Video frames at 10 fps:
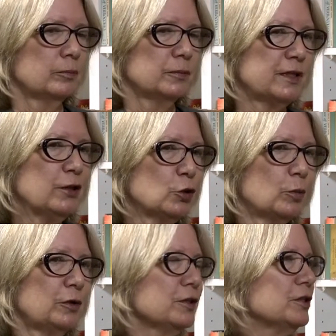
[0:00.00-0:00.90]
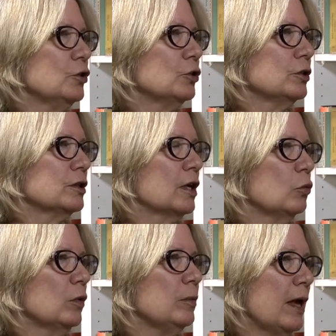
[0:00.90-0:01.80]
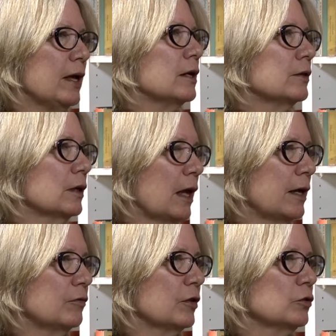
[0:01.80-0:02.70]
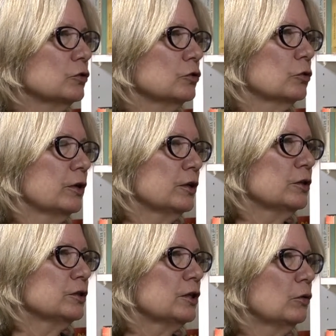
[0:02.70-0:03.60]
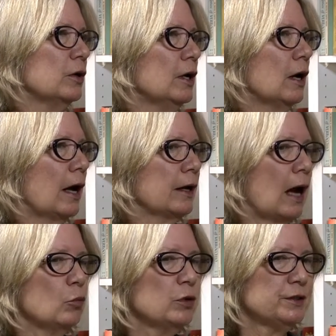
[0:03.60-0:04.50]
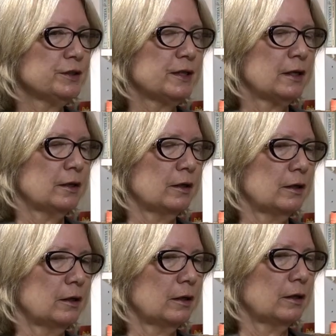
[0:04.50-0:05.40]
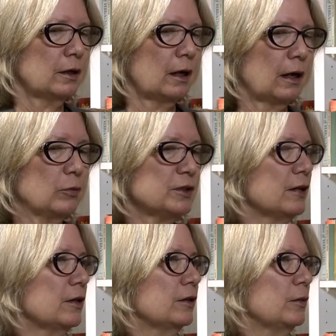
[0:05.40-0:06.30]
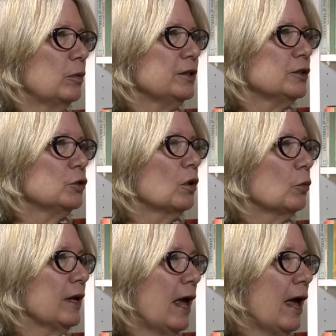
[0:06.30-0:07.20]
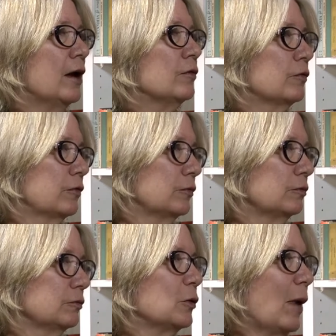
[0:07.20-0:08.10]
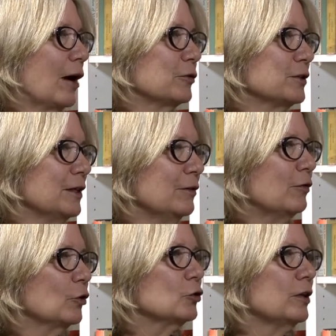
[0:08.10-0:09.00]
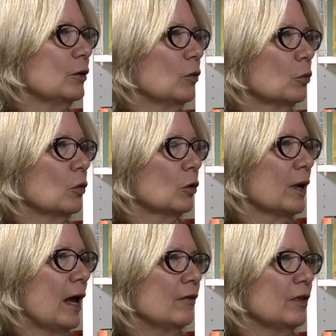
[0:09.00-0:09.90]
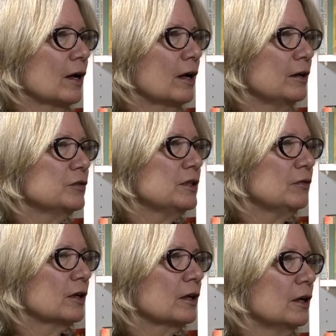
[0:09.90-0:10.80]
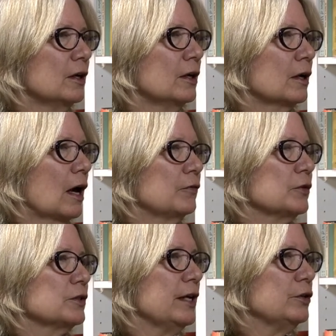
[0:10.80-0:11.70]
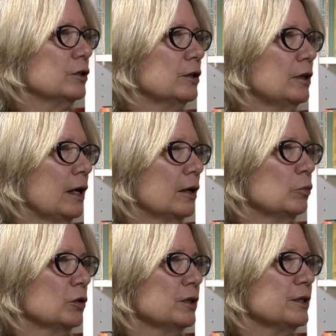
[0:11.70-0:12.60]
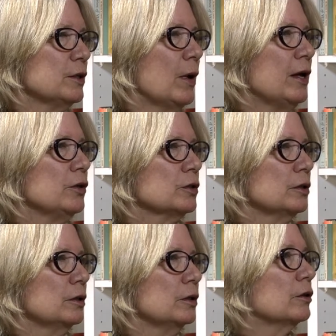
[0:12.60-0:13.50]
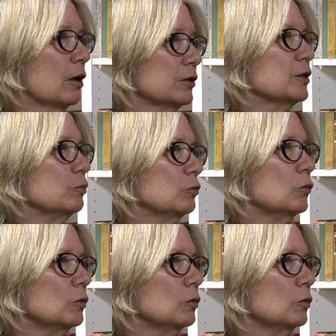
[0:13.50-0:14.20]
sensible decisions can we make in the light of those shortages. So I would say that the places where we have democracy functioning, where we have that kind of civic conversation and participation, there are some